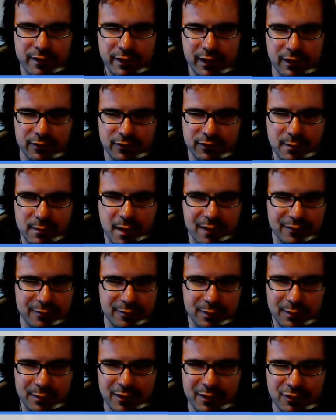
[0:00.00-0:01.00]

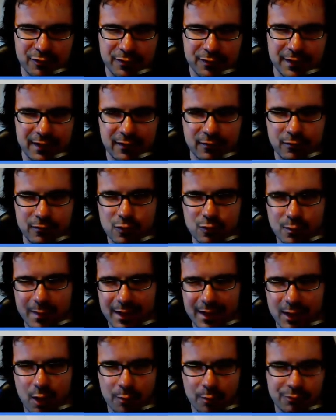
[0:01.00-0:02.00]
customizable. I just think it's too
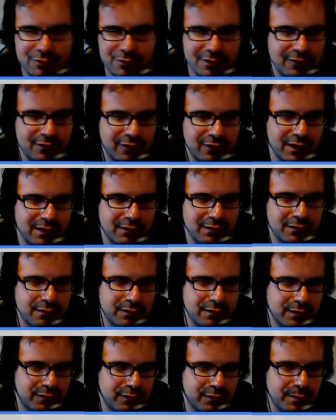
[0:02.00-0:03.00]
many options on it
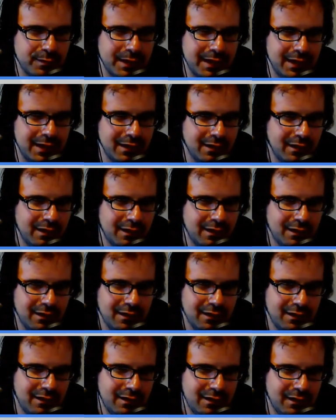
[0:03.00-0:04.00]
for me.
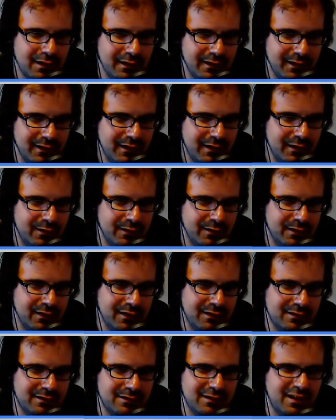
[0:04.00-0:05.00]
You know,
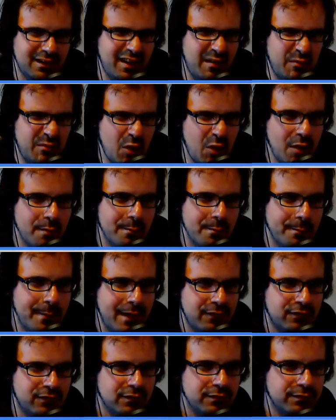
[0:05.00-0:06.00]
I'm not a
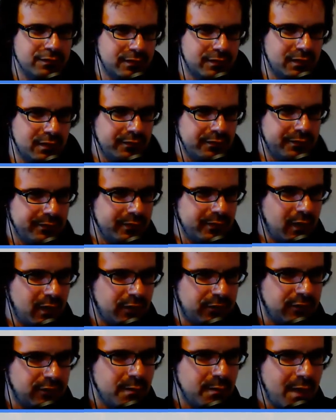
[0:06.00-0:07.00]
massive
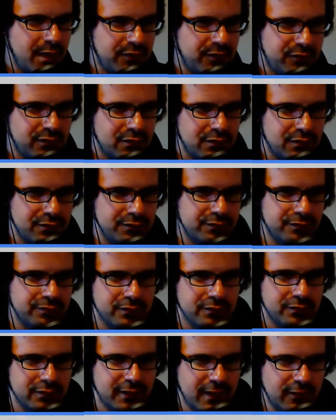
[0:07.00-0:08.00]
customizer of
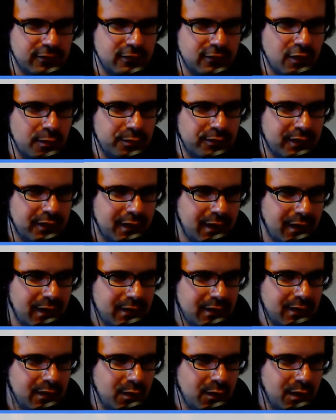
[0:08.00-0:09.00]
desktops.
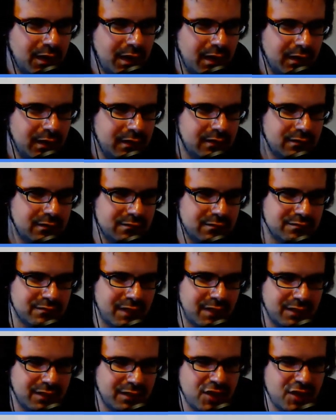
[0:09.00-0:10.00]
You know,
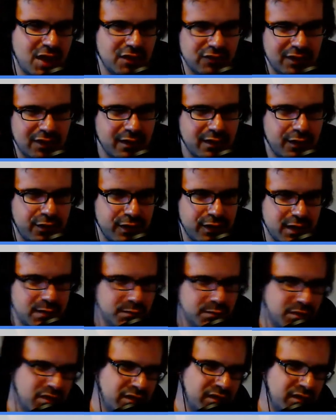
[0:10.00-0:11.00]
I'll change like the
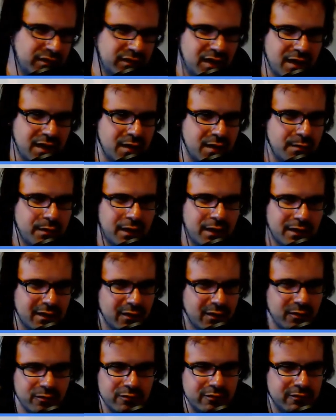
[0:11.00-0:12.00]
theme and things like that, but I
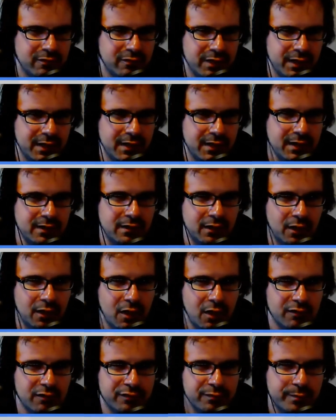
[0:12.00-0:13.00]
don't really need a lot
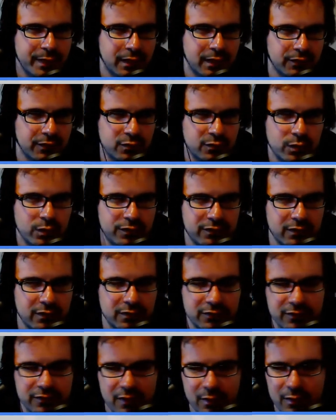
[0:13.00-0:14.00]
of bells and whistles.
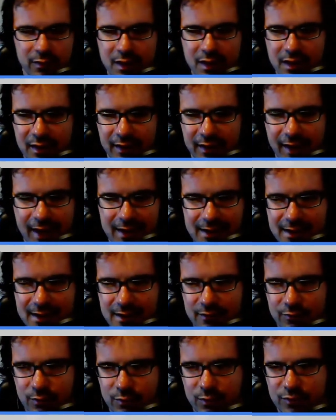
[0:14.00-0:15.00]
So KDE
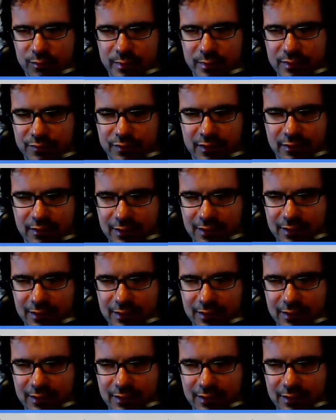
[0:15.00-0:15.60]
has always been for the